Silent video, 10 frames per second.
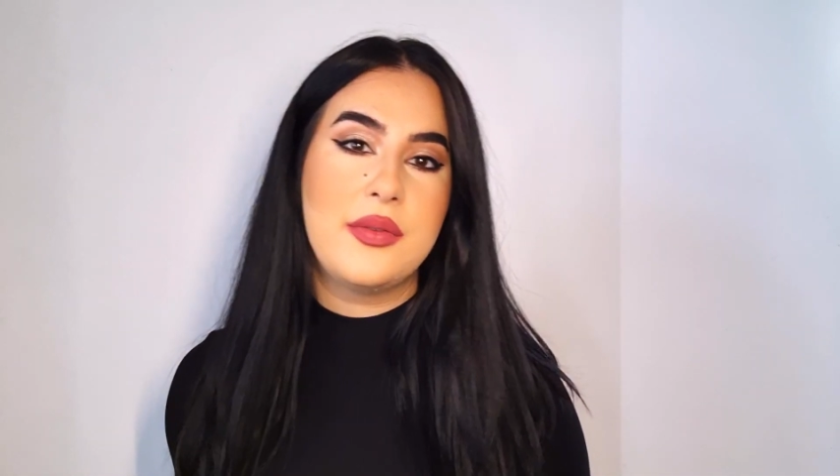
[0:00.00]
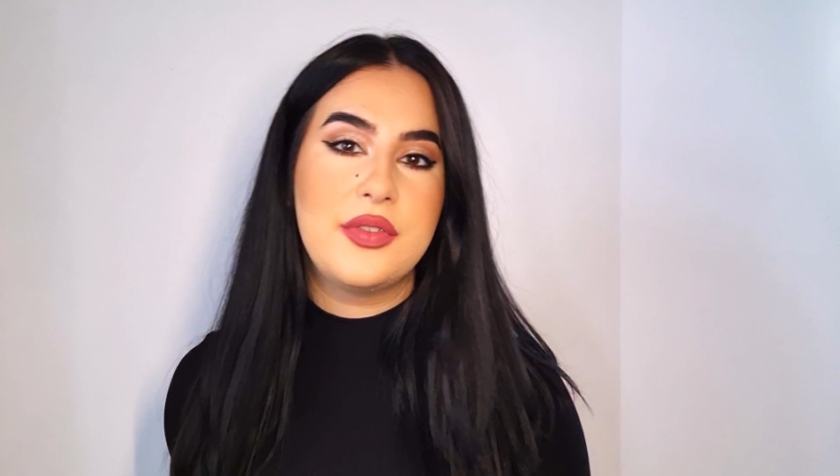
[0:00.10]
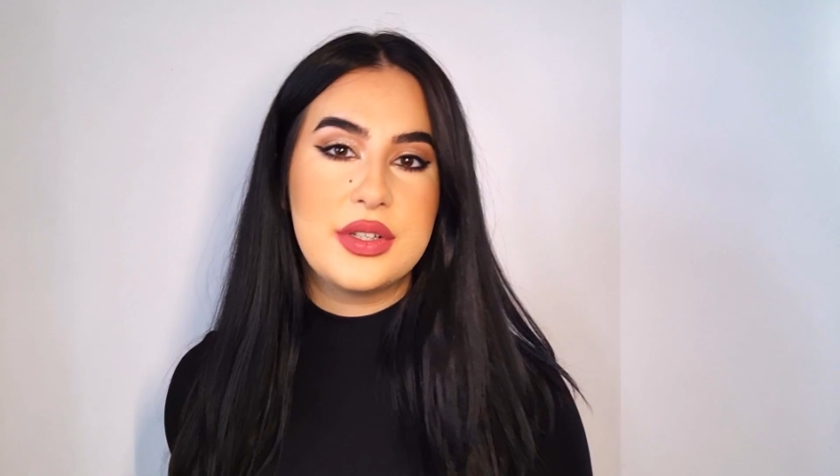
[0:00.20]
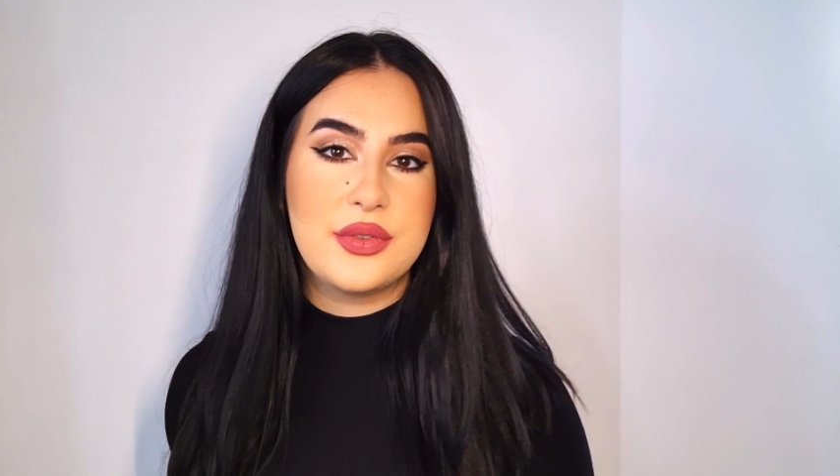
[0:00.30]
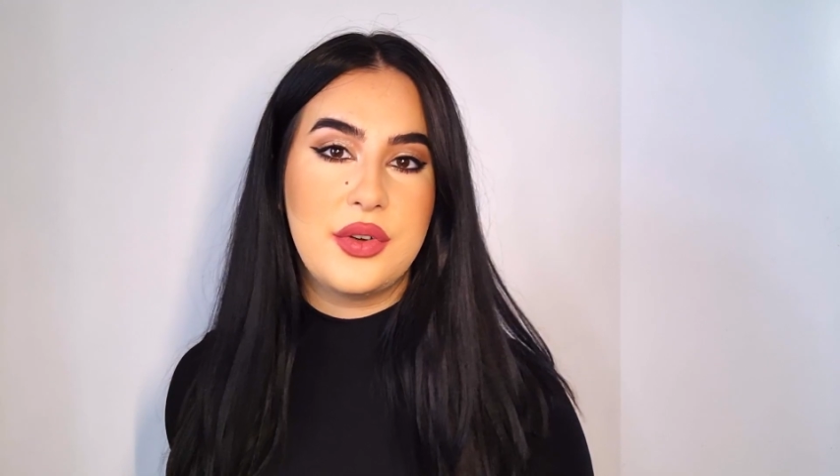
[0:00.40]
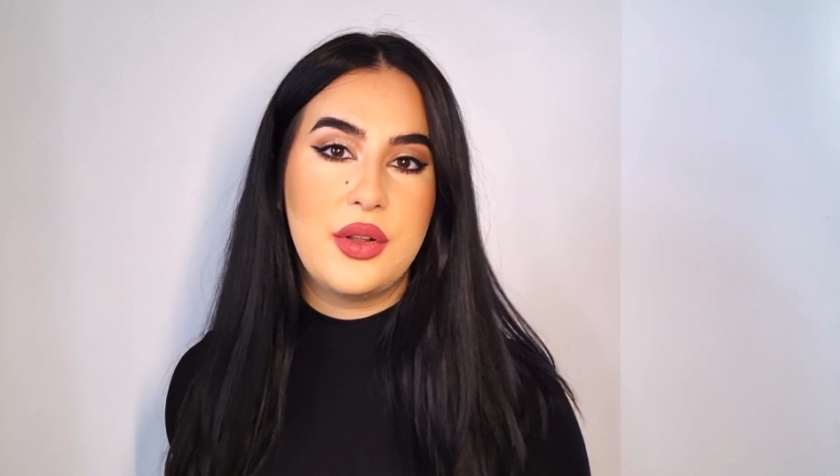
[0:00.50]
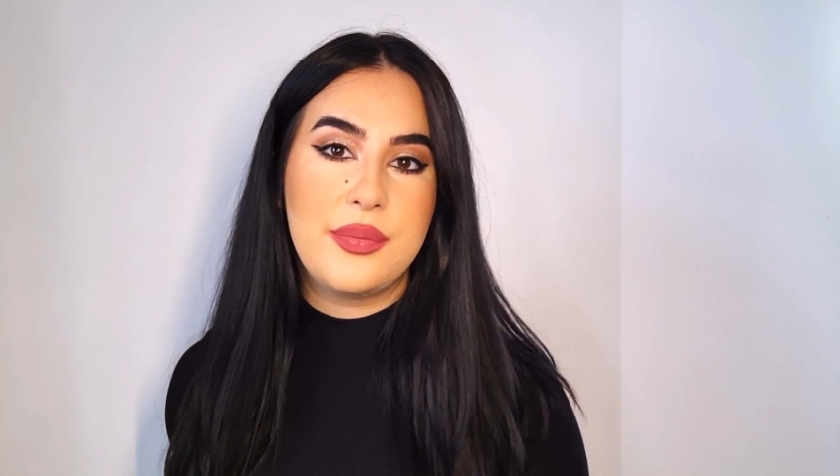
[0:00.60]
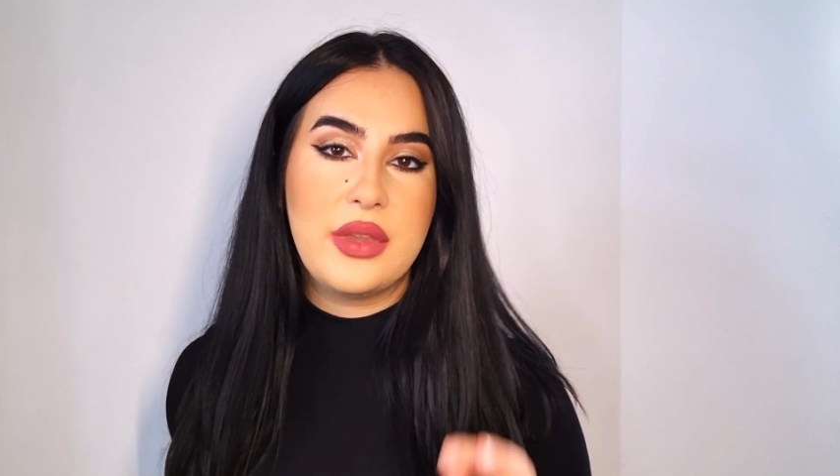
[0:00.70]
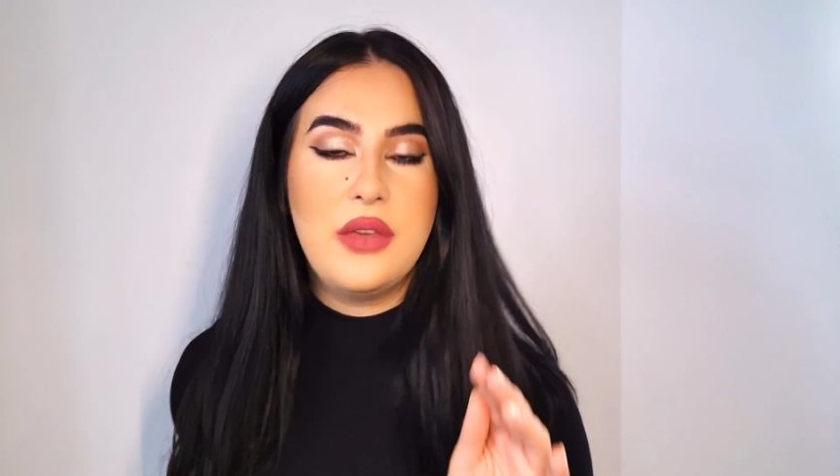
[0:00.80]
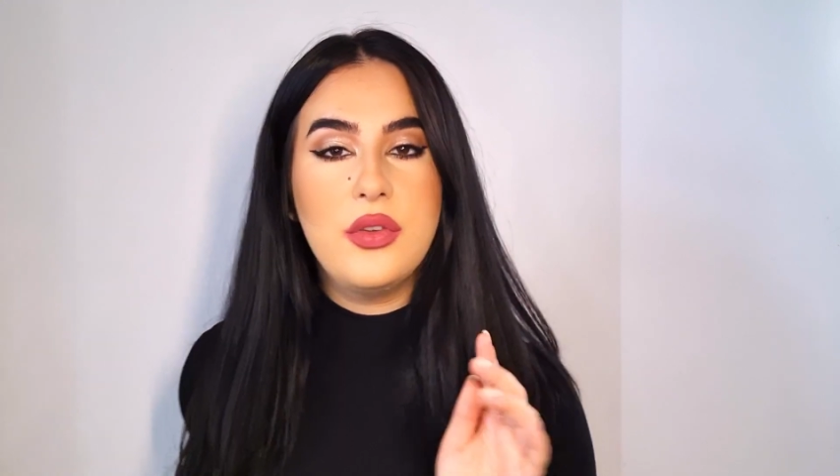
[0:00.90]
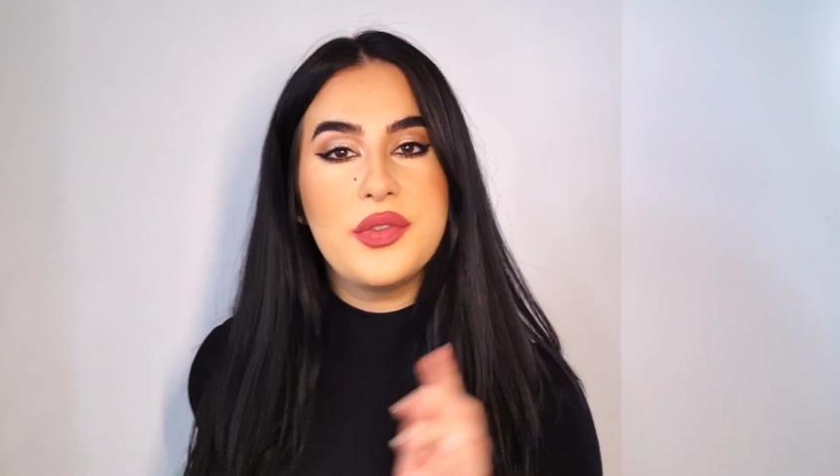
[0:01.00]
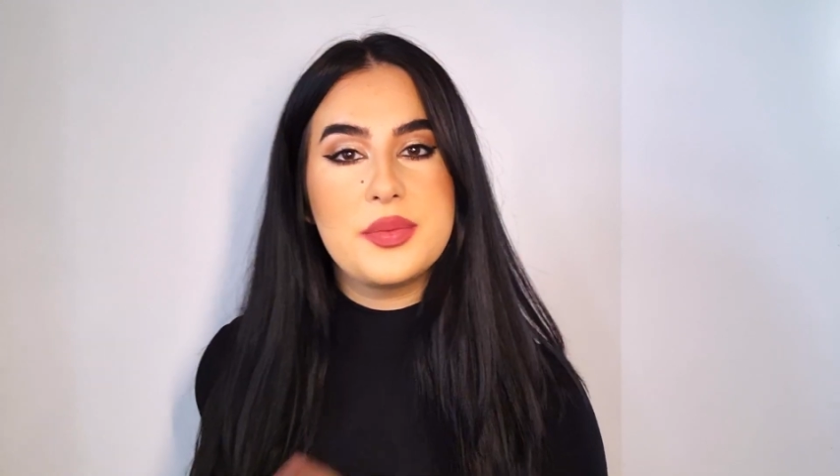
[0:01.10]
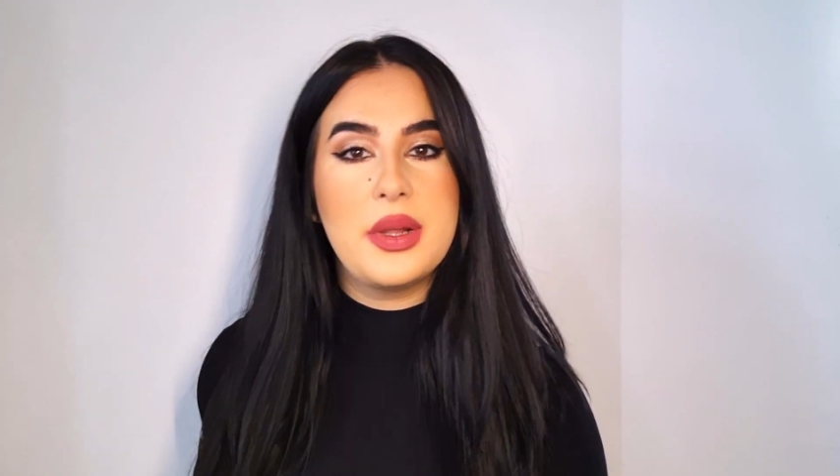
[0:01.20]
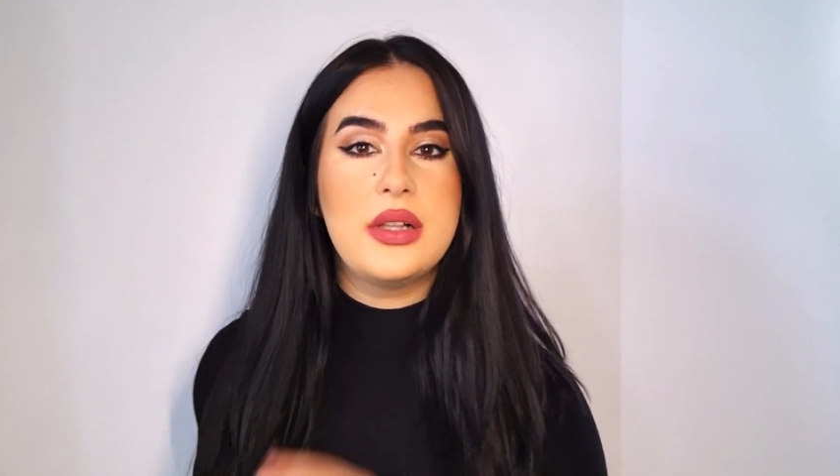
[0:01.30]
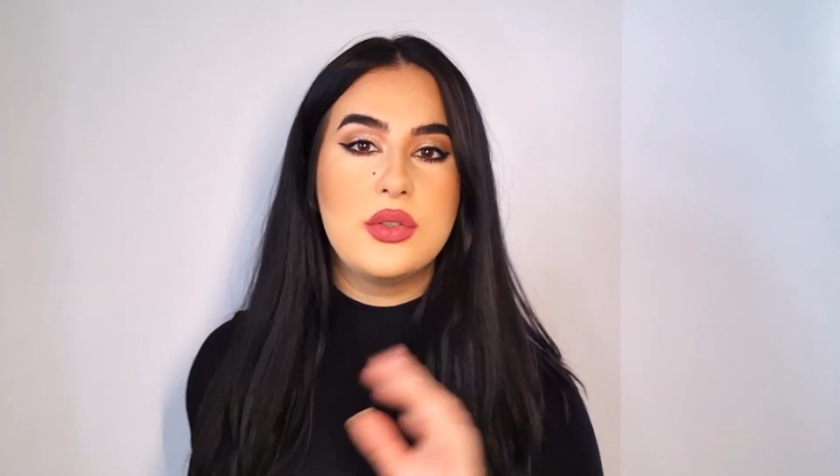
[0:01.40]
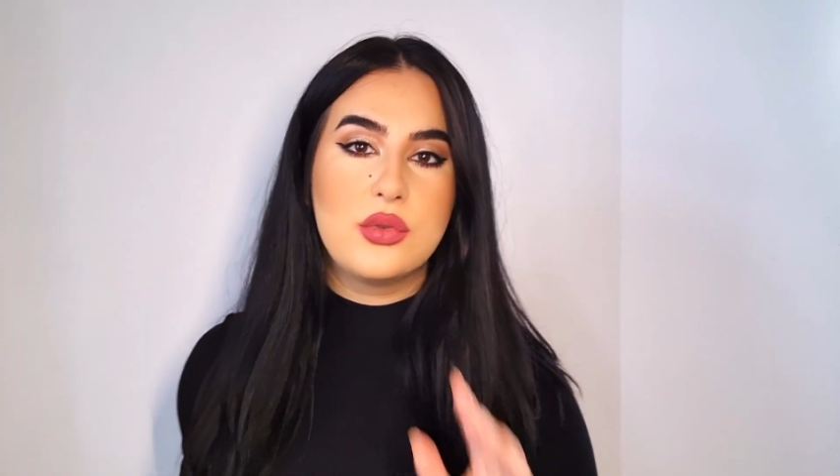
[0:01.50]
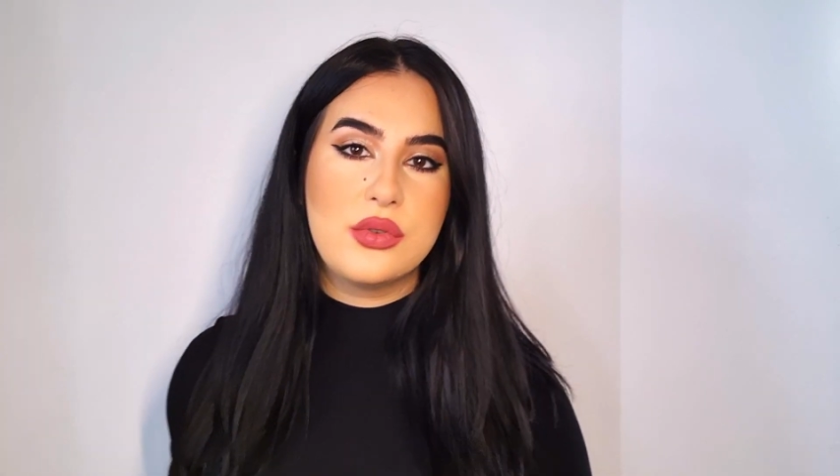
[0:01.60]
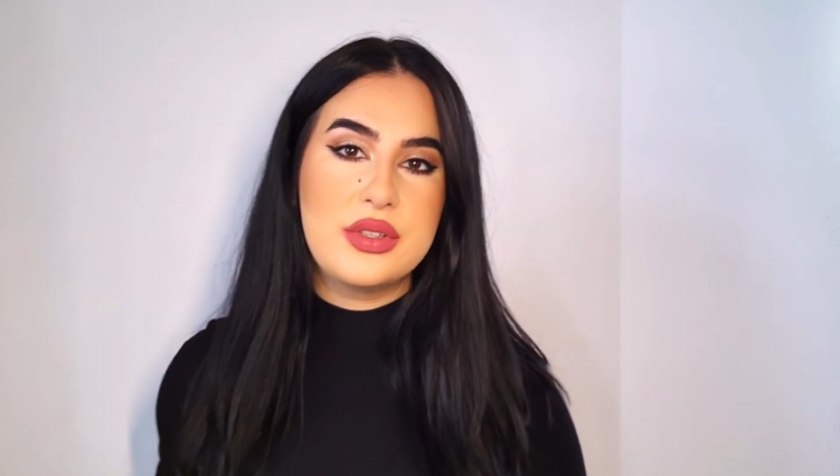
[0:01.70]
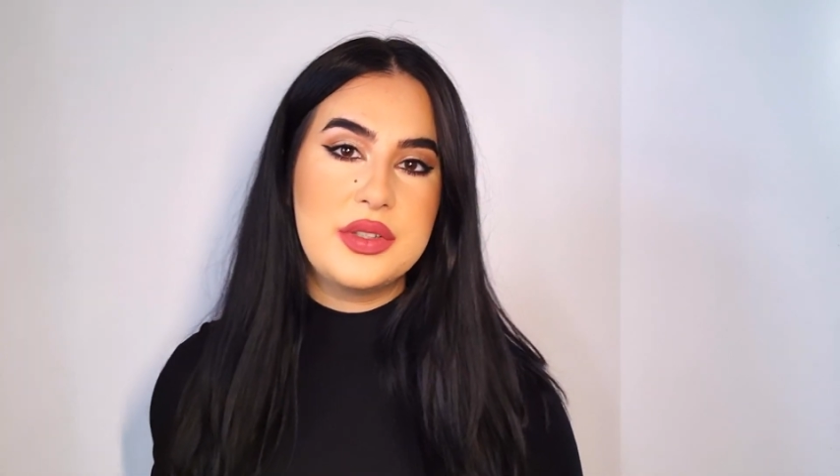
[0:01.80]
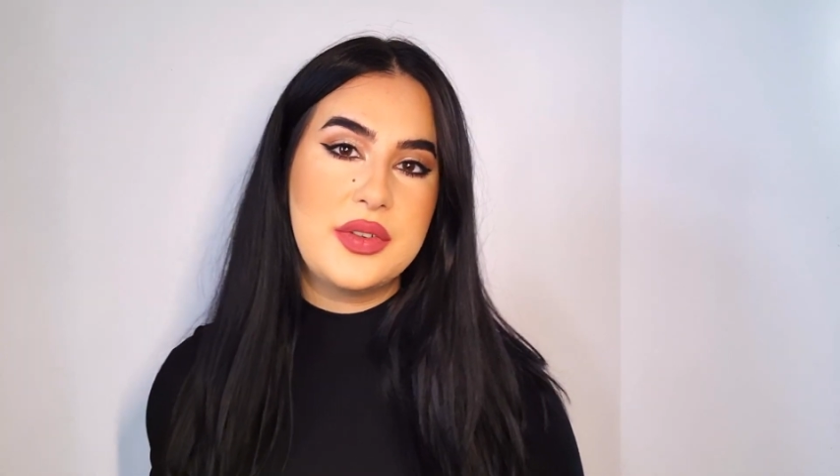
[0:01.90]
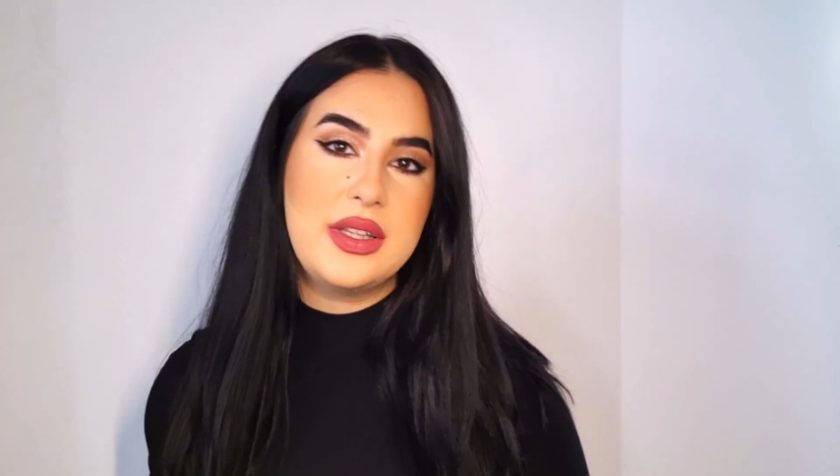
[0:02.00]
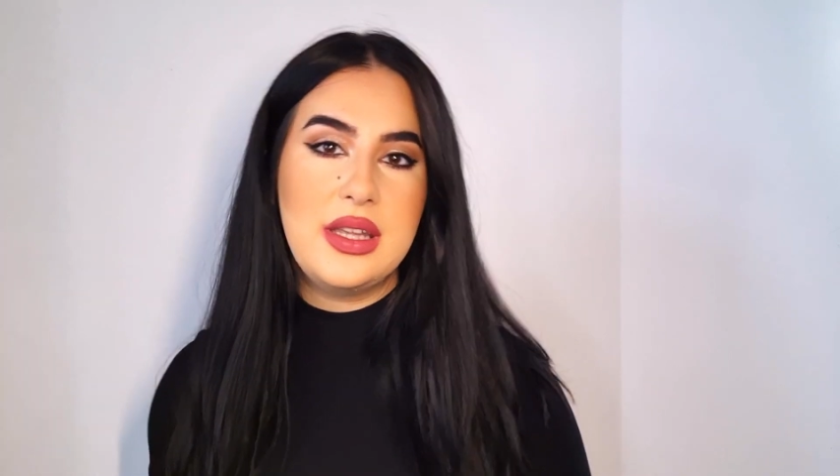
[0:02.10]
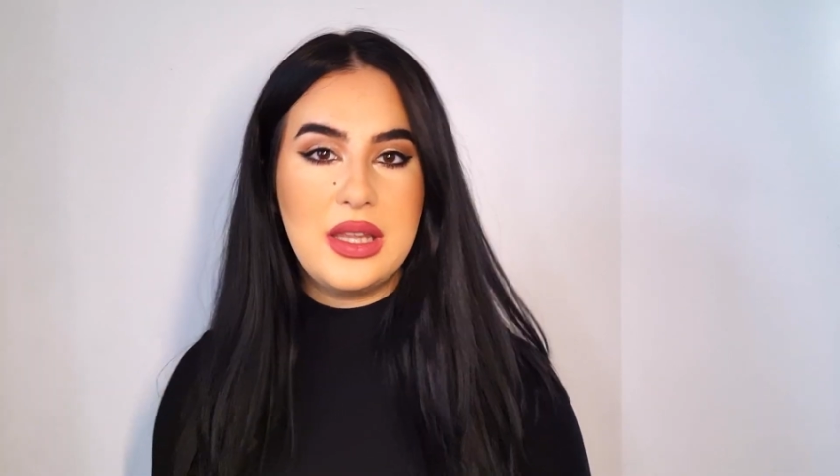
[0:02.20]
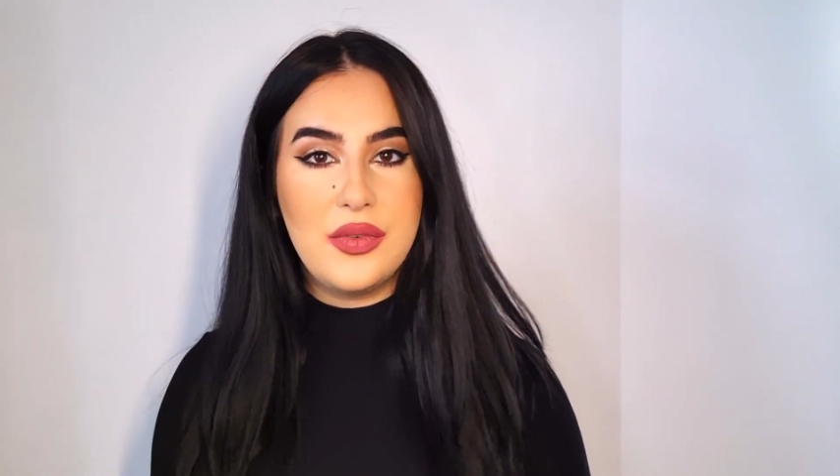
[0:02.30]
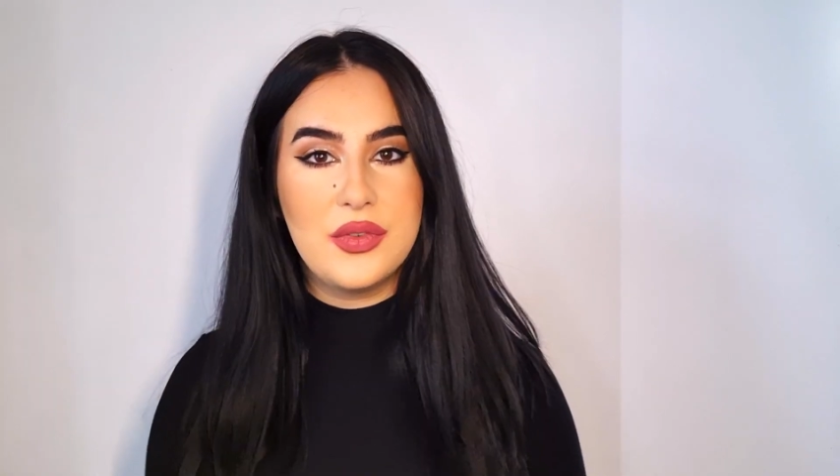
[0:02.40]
First of all, if you've smelled Roses Vanille,